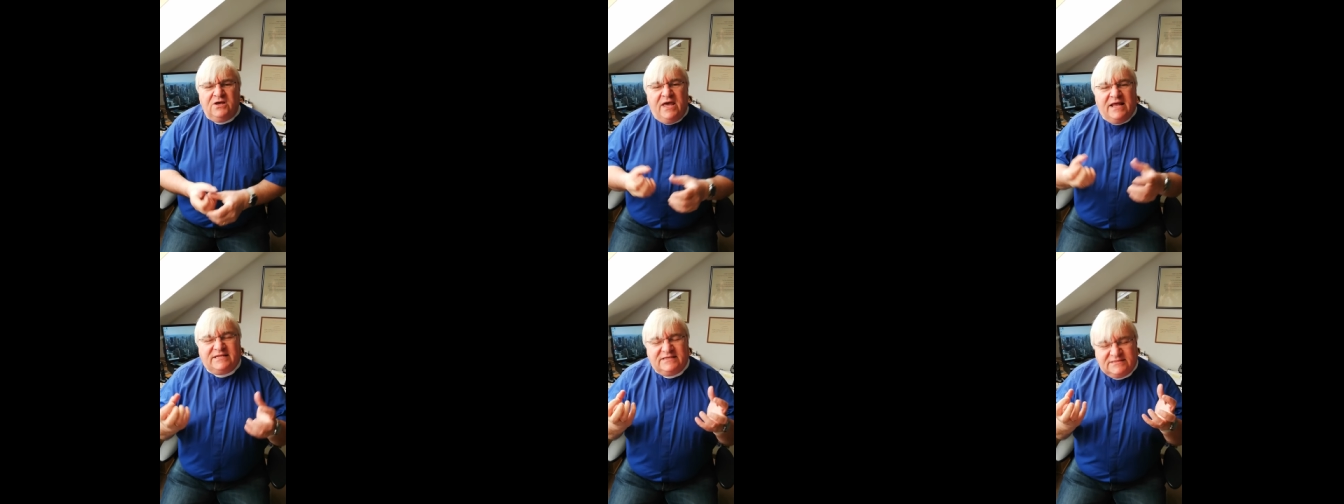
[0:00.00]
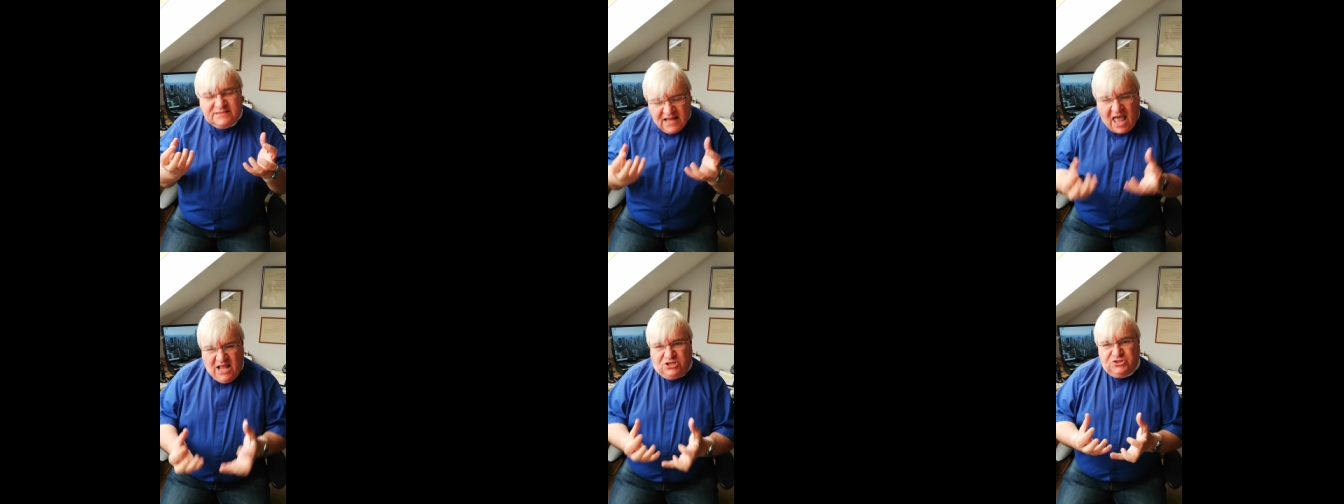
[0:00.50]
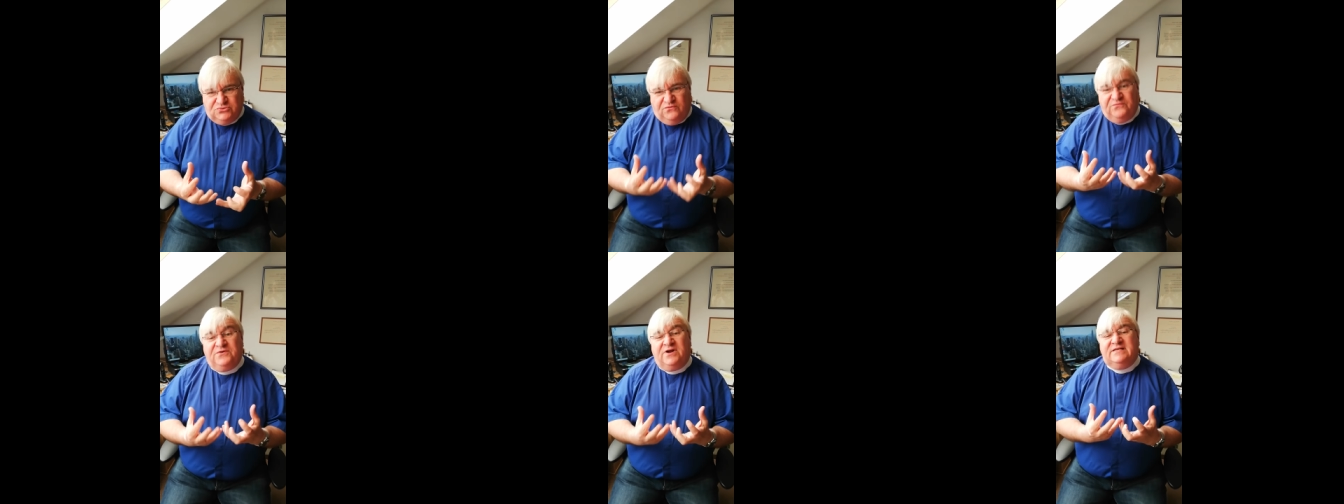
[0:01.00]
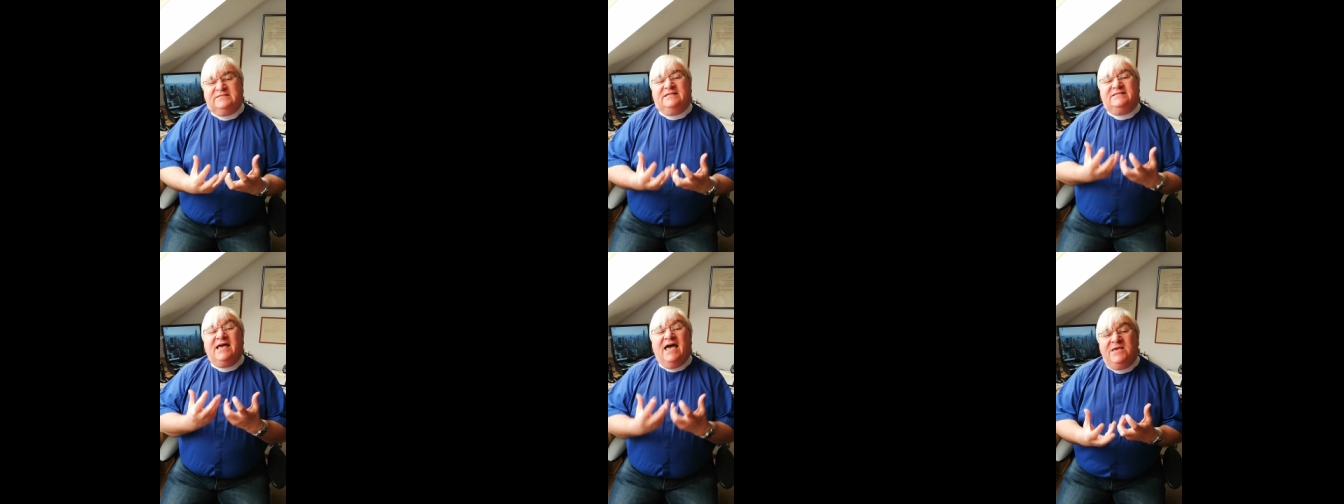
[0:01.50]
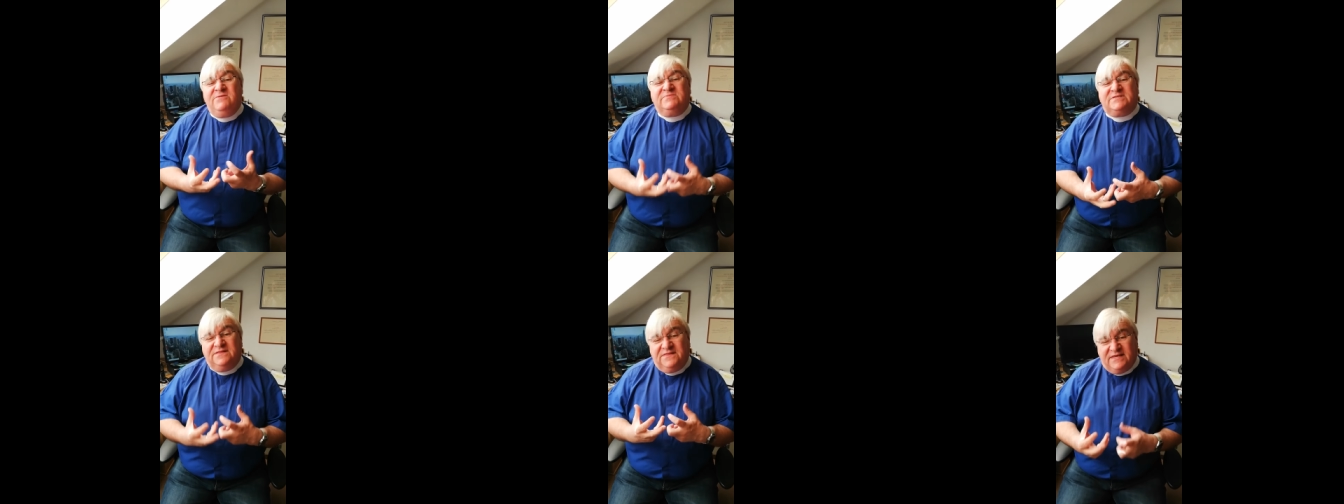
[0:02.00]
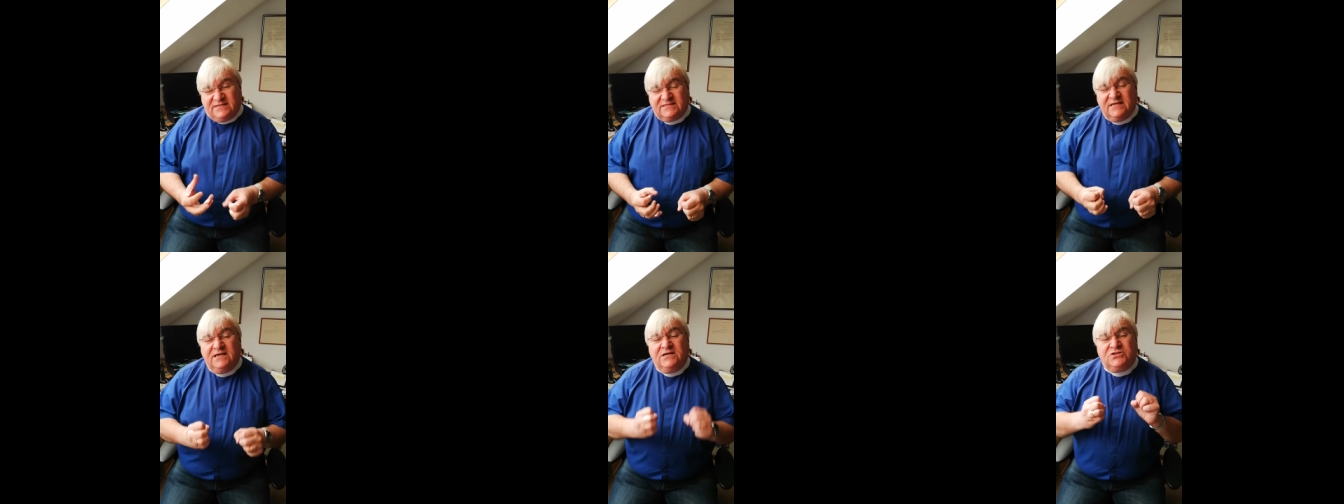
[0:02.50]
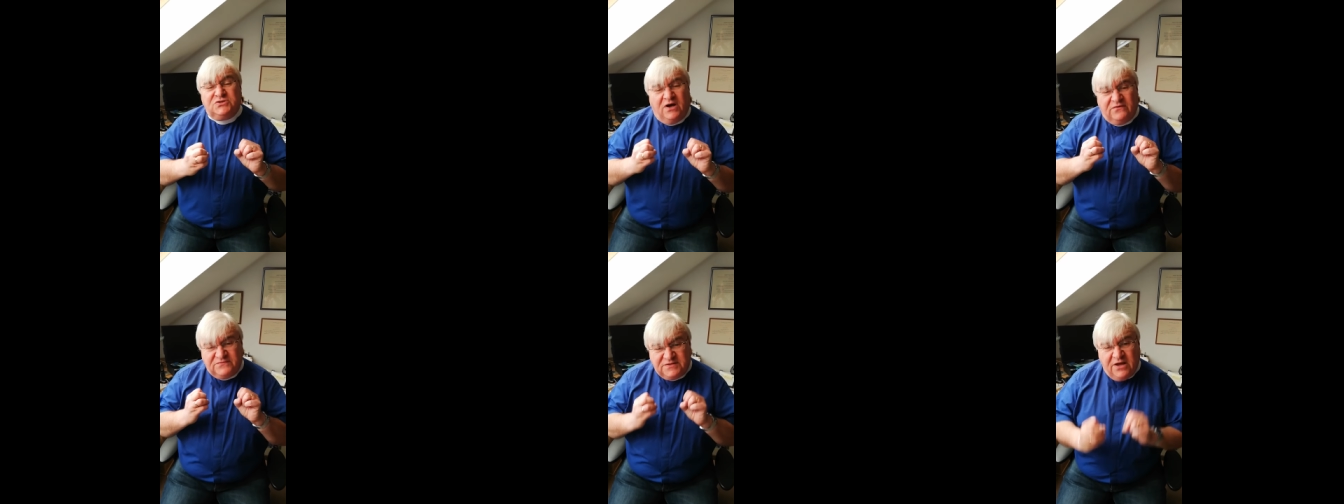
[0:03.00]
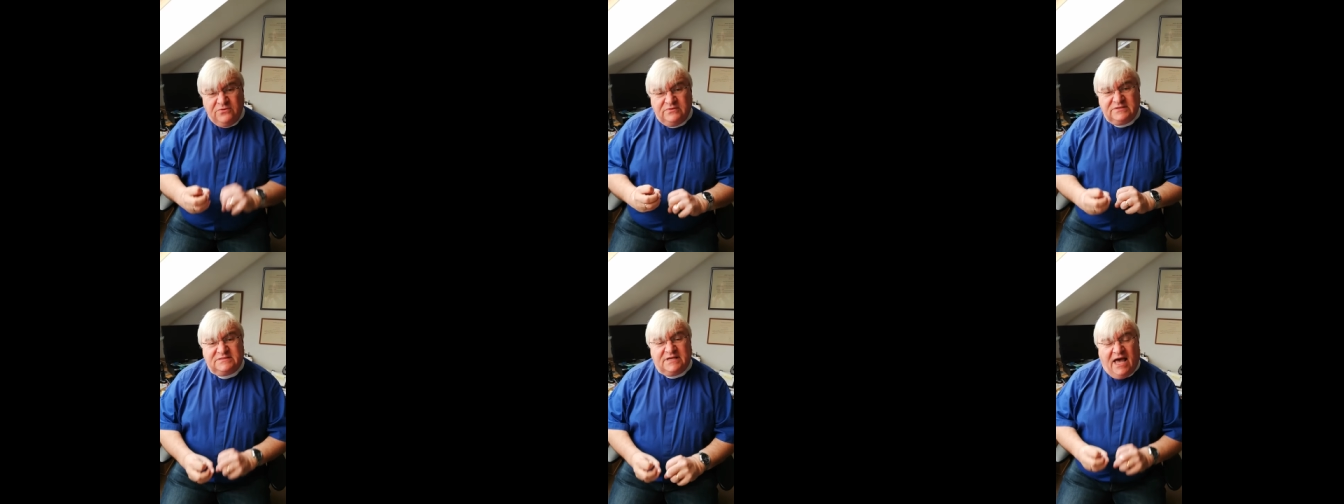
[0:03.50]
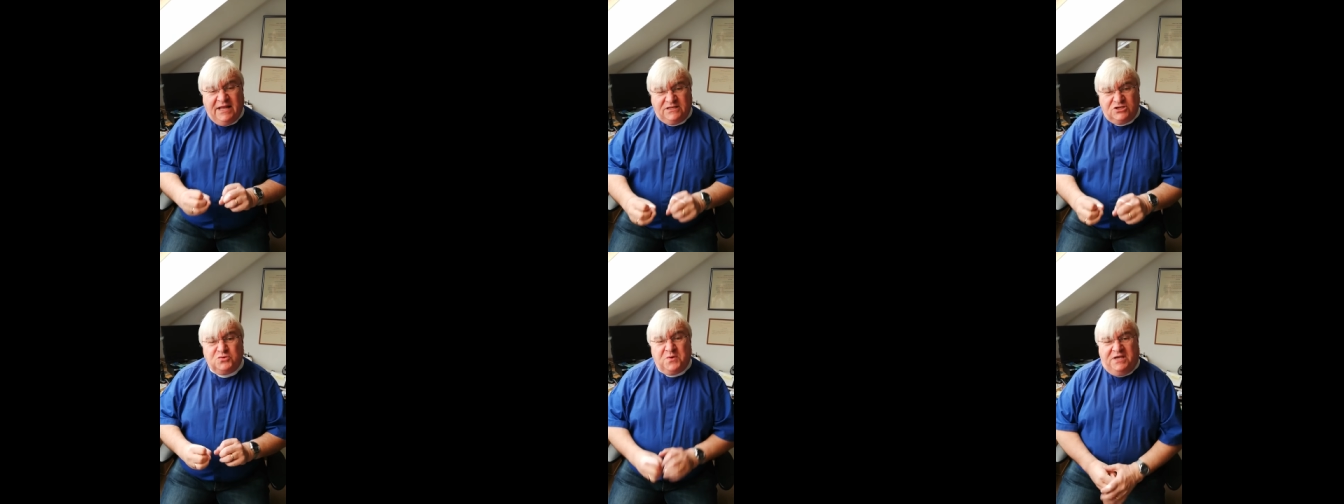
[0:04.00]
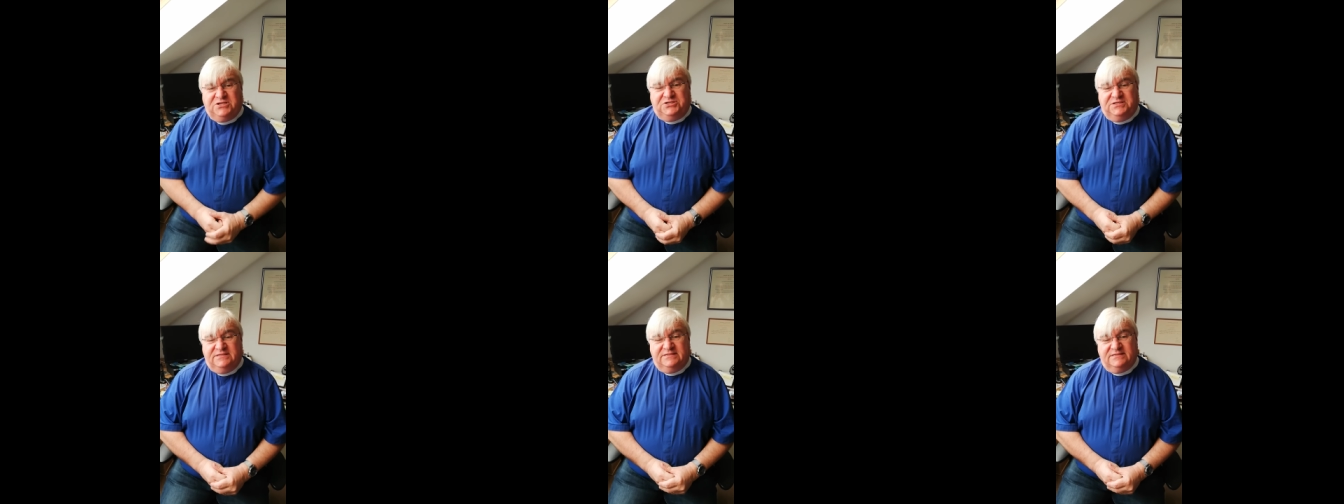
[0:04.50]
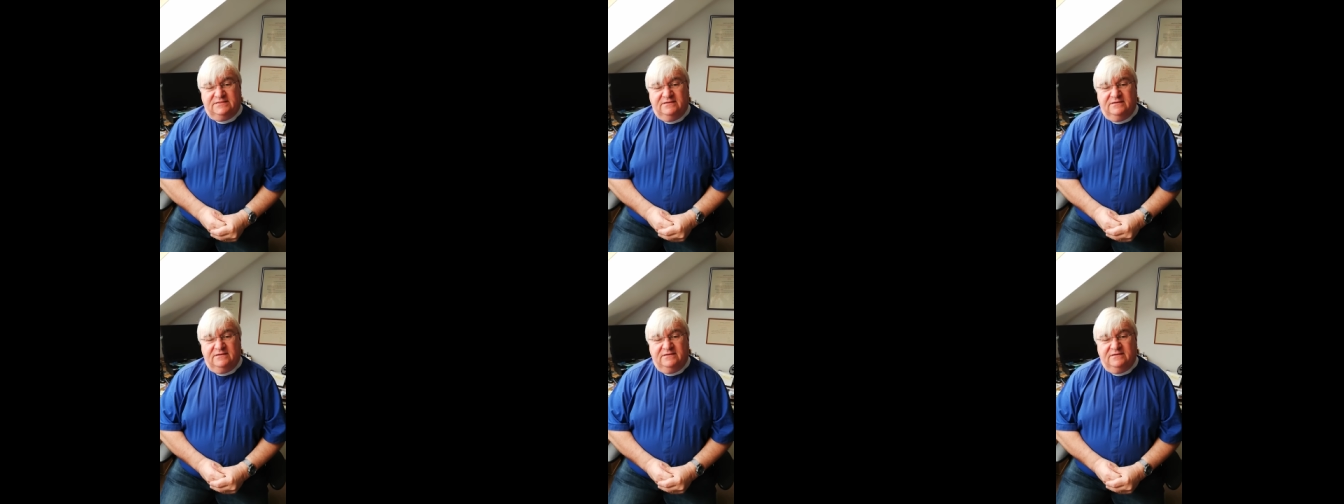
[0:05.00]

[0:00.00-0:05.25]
It is natural for us at times like this to have doubts and questions.